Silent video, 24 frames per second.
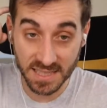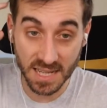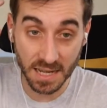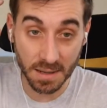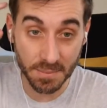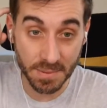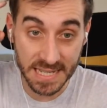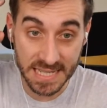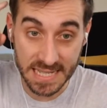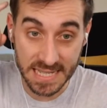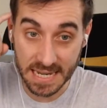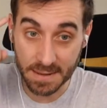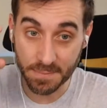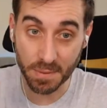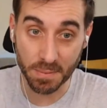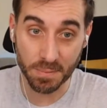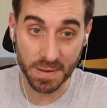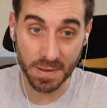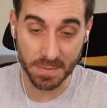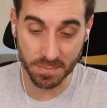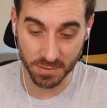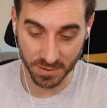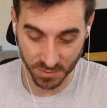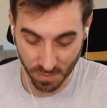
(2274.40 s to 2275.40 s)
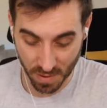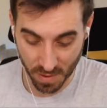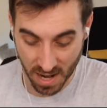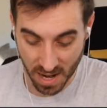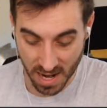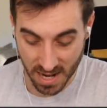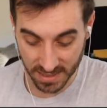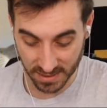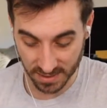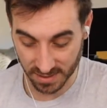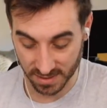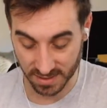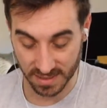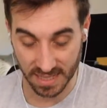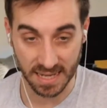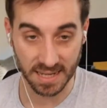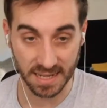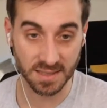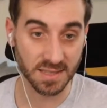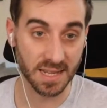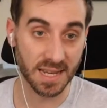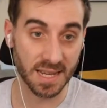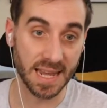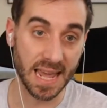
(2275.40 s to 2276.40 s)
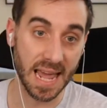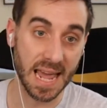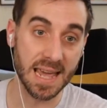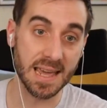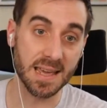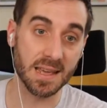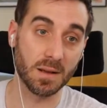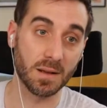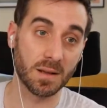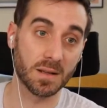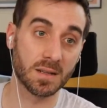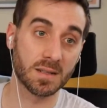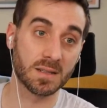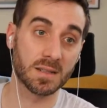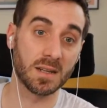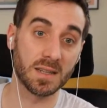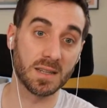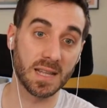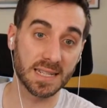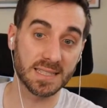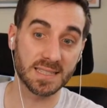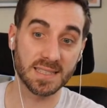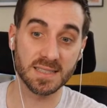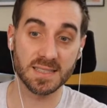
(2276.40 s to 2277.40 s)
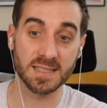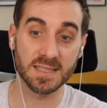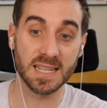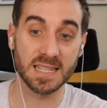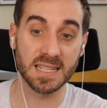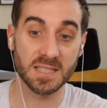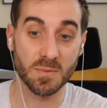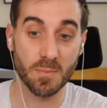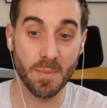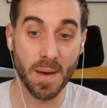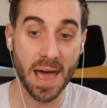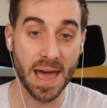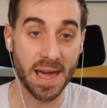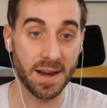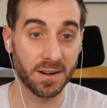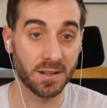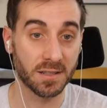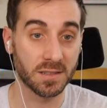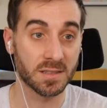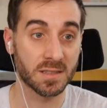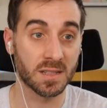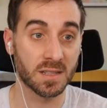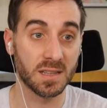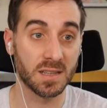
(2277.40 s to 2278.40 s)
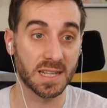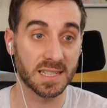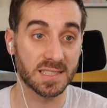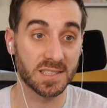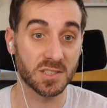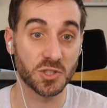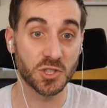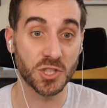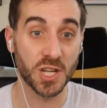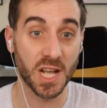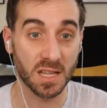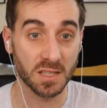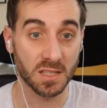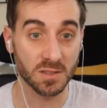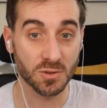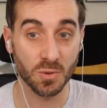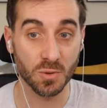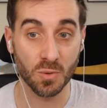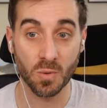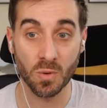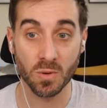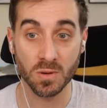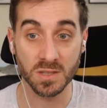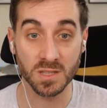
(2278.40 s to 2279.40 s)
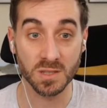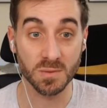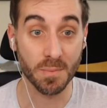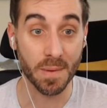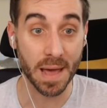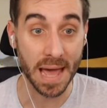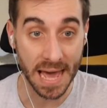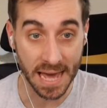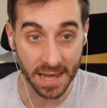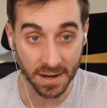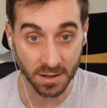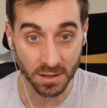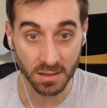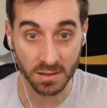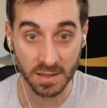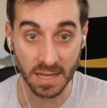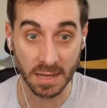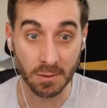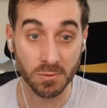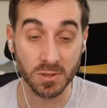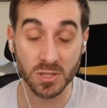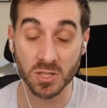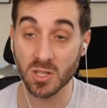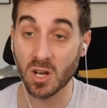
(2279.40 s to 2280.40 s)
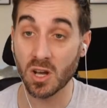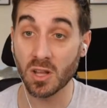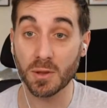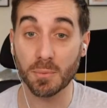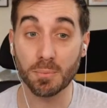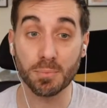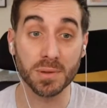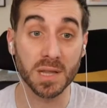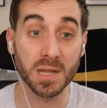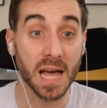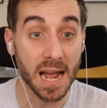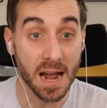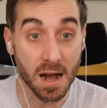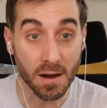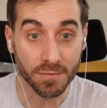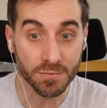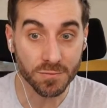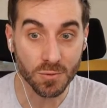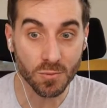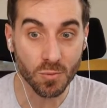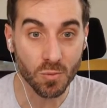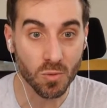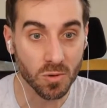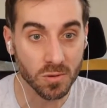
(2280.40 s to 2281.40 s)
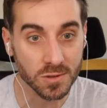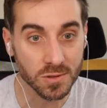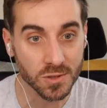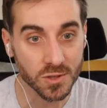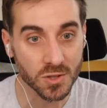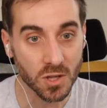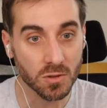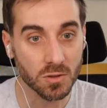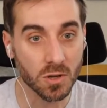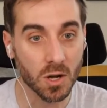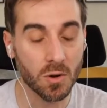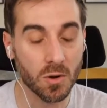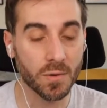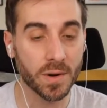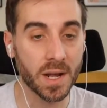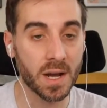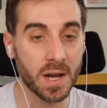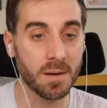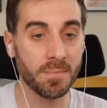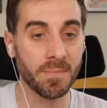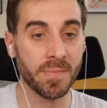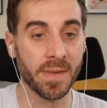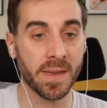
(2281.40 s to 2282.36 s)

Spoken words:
deep in people's minds that it's like, hey, collecting sets matter, collecting challenge rewards matter. Like, we saw the playoff rewards all going up.